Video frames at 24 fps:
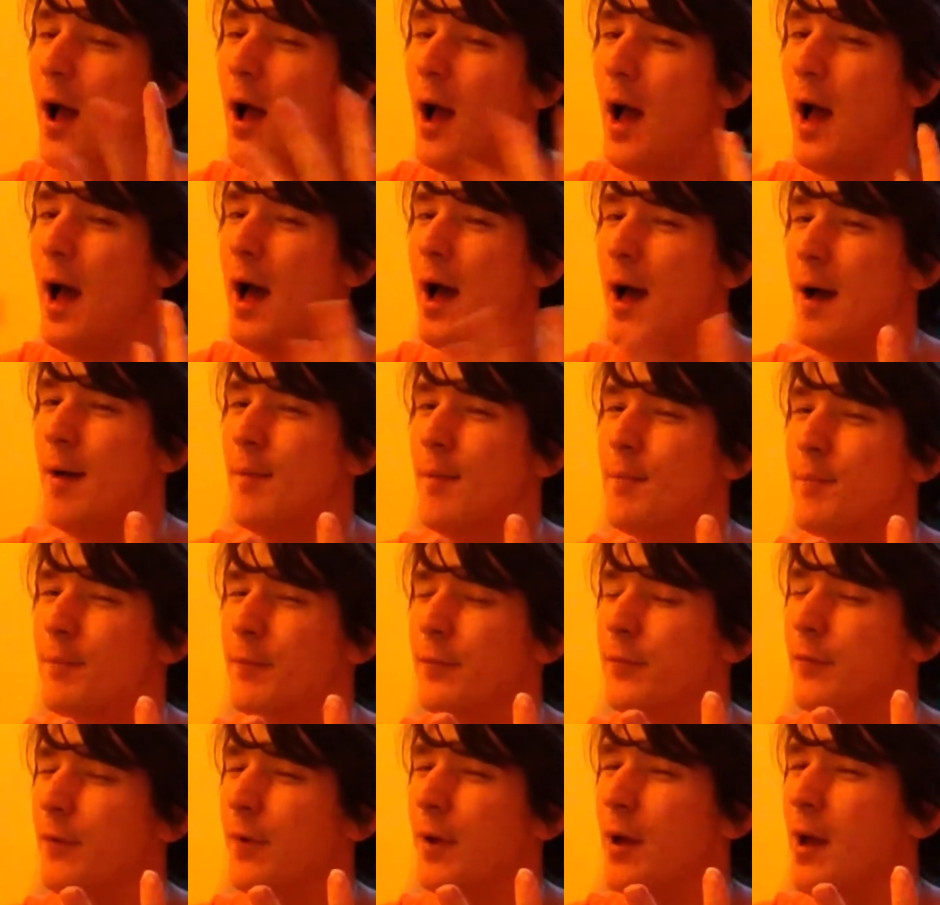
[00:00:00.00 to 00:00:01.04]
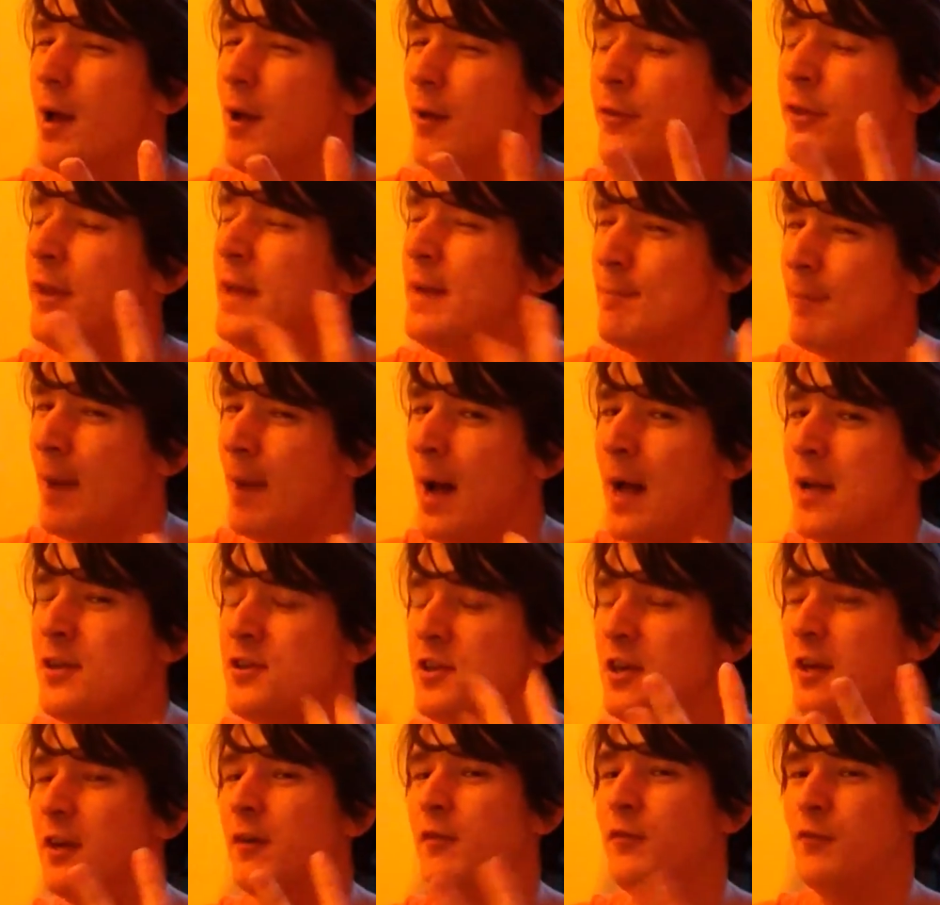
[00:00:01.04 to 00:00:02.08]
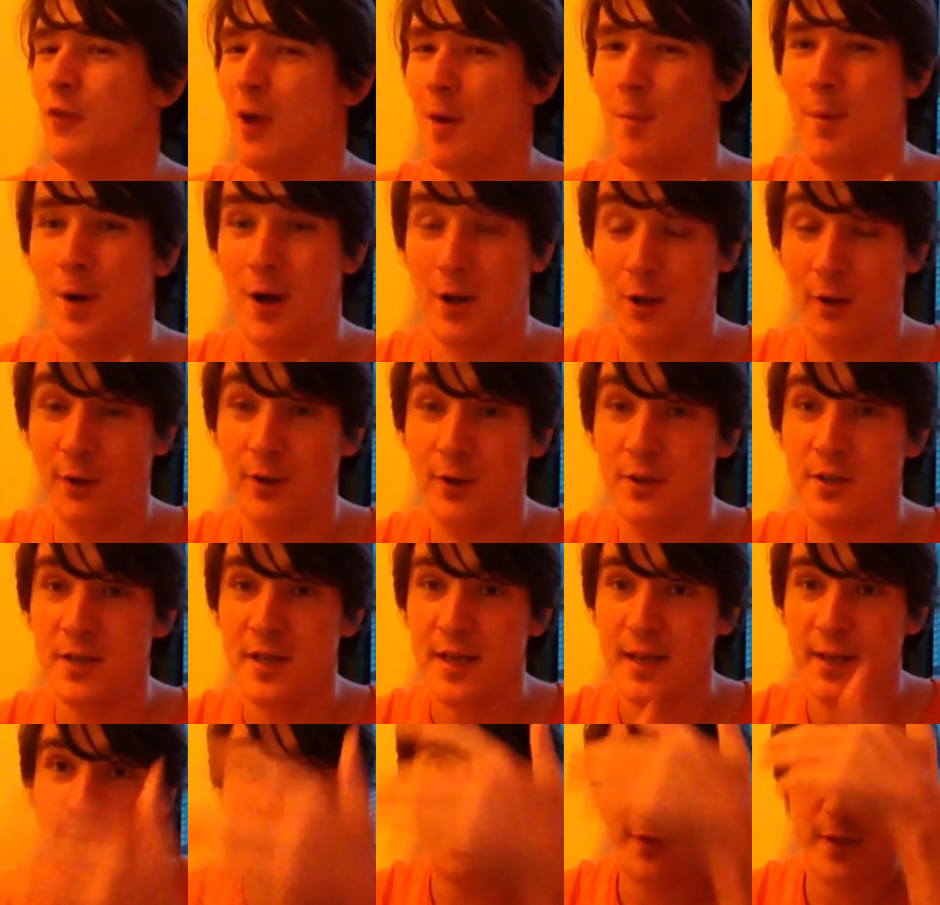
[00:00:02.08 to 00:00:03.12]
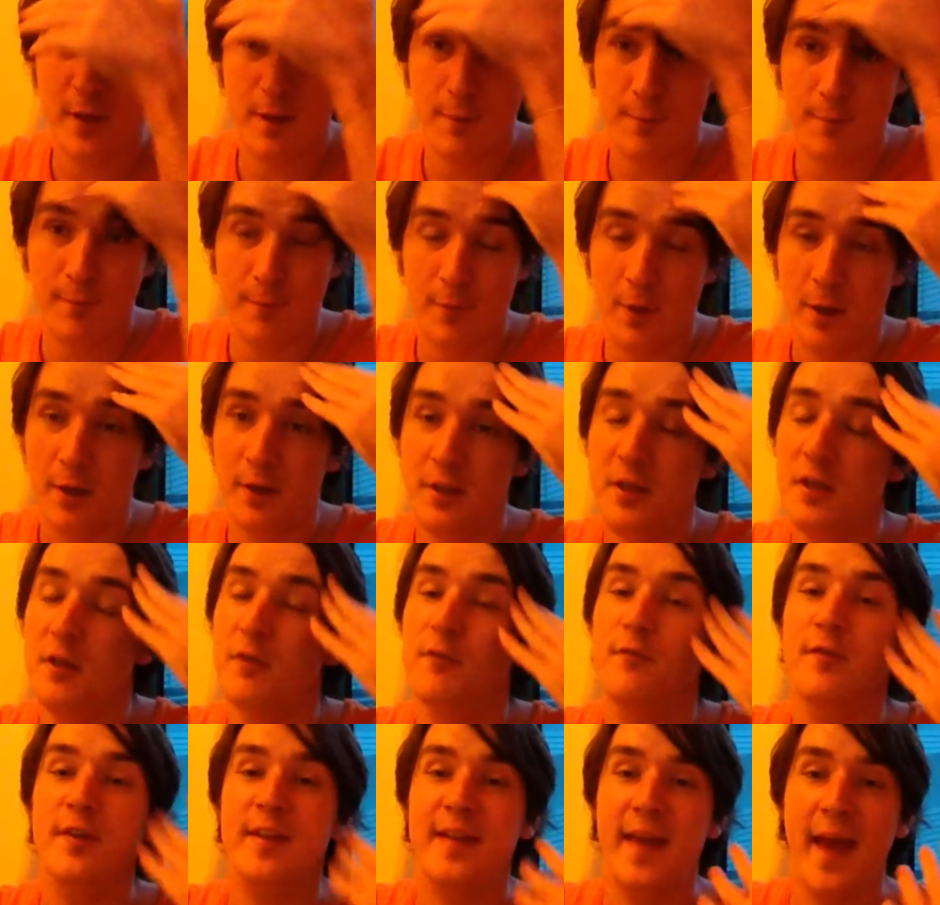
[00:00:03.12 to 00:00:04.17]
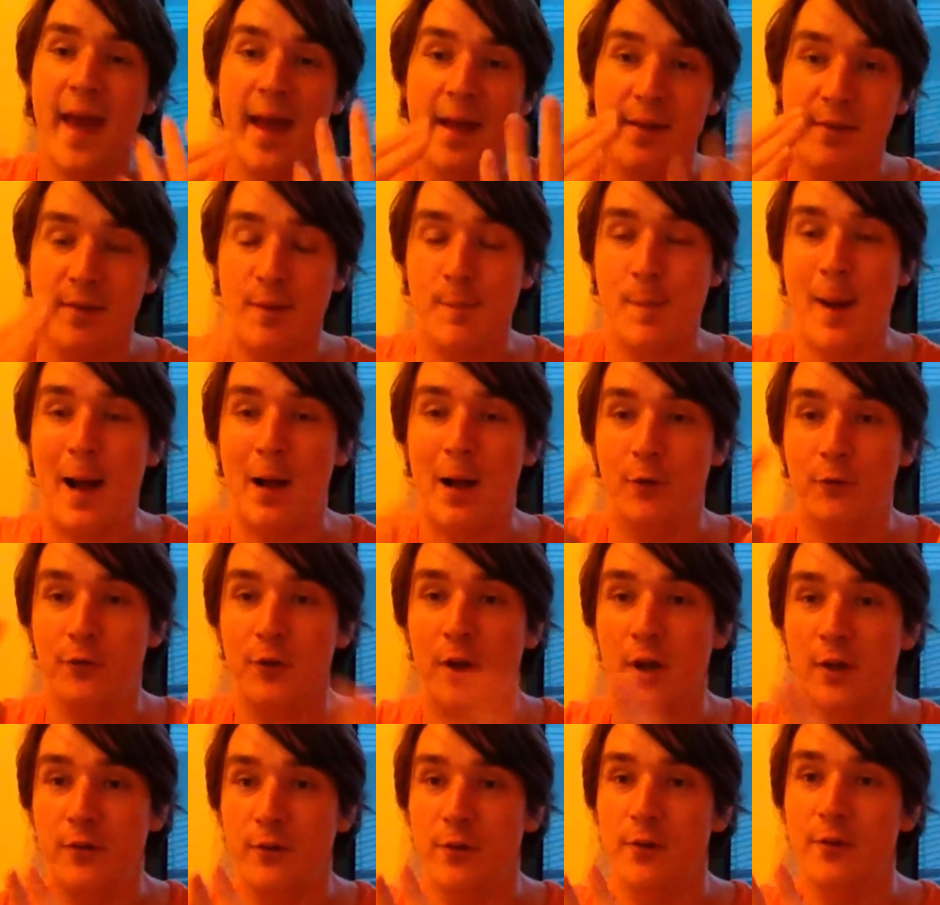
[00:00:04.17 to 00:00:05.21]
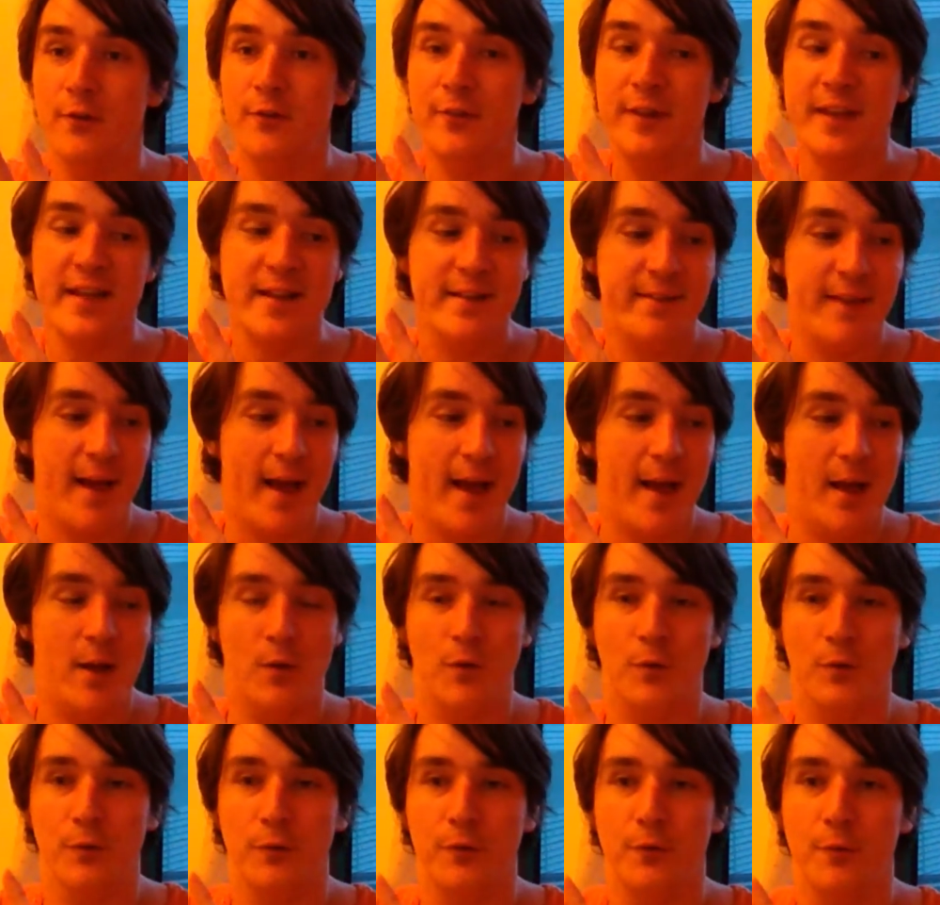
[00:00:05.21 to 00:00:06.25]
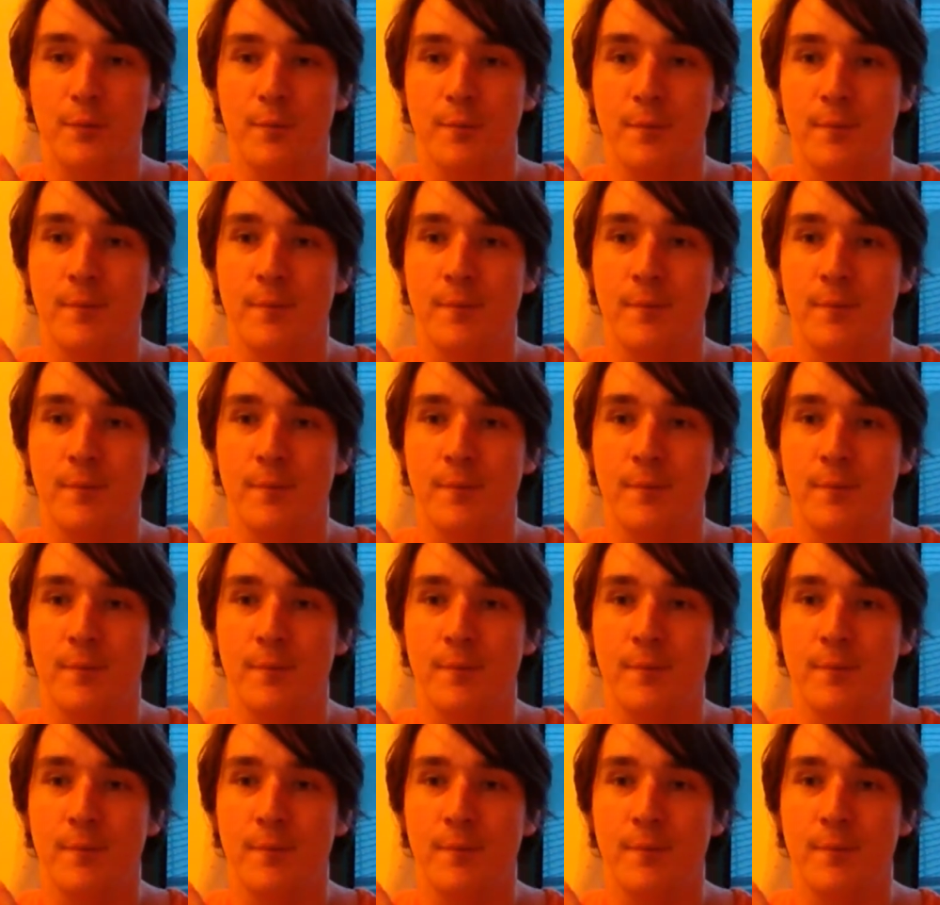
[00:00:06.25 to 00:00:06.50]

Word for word: the magic of topology is that you forget about certain details.